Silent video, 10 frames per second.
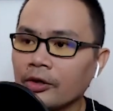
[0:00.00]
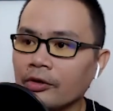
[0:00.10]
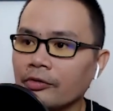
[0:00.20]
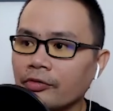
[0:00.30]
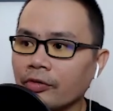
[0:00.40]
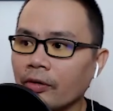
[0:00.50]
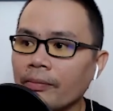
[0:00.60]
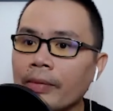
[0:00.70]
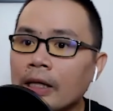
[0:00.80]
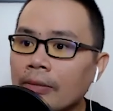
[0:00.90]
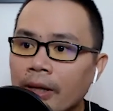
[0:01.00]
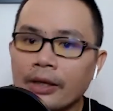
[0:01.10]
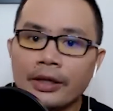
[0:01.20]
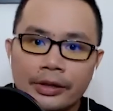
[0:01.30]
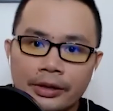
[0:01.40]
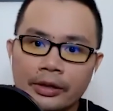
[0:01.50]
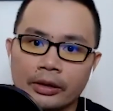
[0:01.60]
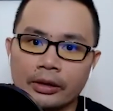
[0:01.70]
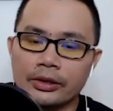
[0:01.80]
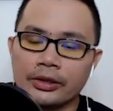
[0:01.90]
for many, many
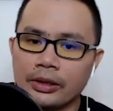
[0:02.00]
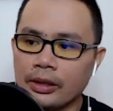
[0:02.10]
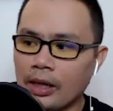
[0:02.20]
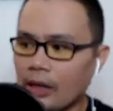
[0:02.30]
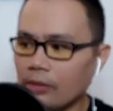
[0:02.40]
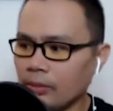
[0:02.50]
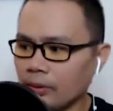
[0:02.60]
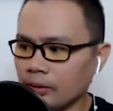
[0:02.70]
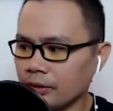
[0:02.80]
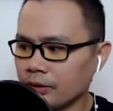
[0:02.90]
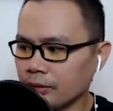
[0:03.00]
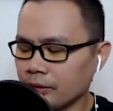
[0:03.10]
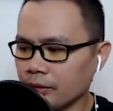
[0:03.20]
years, I was,